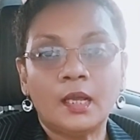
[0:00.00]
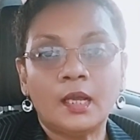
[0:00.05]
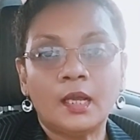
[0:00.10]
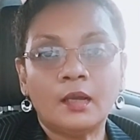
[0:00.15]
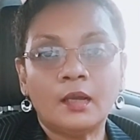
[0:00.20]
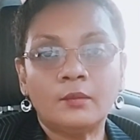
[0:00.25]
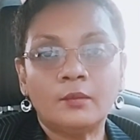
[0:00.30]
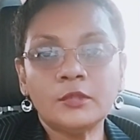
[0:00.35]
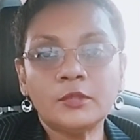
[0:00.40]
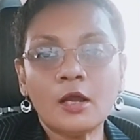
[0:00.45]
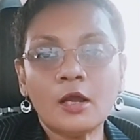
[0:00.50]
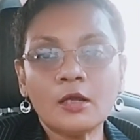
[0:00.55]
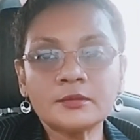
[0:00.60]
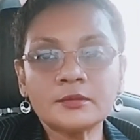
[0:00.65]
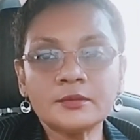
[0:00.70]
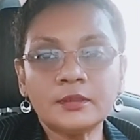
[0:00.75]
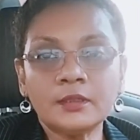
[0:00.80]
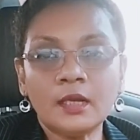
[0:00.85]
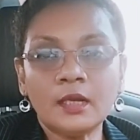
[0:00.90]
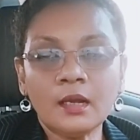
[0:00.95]
Um, talk
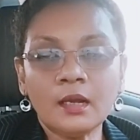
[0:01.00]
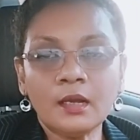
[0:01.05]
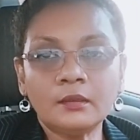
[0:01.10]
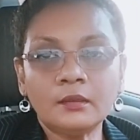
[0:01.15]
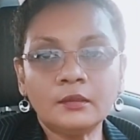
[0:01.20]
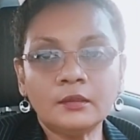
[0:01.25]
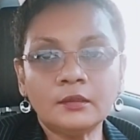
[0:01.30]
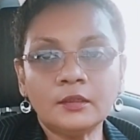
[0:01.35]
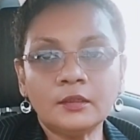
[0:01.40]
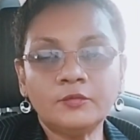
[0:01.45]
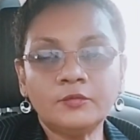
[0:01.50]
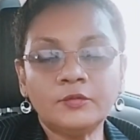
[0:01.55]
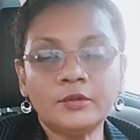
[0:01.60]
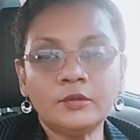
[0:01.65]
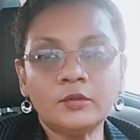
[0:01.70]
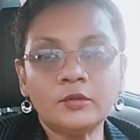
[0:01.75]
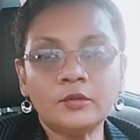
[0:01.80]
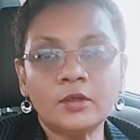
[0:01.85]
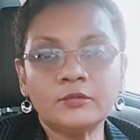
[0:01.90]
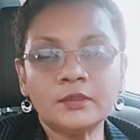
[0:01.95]
to God. You know, if you
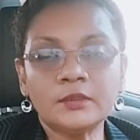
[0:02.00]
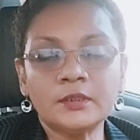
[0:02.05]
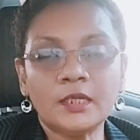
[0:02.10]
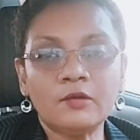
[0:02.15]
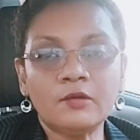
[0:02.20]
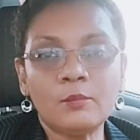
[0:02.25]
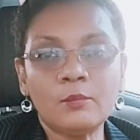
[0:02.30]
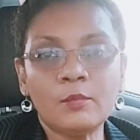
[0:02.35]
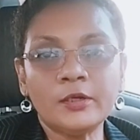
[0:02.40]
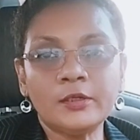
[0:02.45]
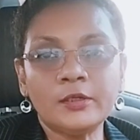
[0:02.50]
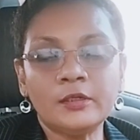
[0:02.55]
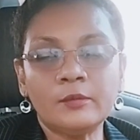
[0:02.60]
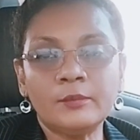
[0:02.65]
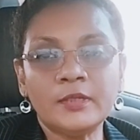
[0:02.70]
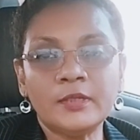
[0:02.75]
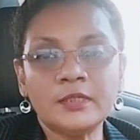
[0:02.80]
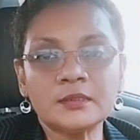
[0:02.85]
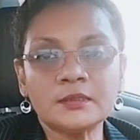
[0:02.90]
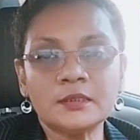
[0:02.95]
don't have to tell everybody your
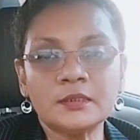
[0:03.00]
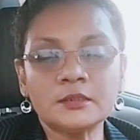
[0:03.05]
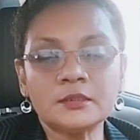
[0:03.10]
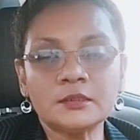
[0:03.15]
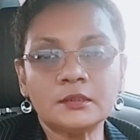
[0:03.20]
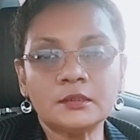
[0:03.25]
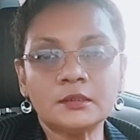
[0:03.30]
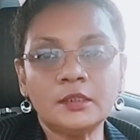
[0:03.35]
business,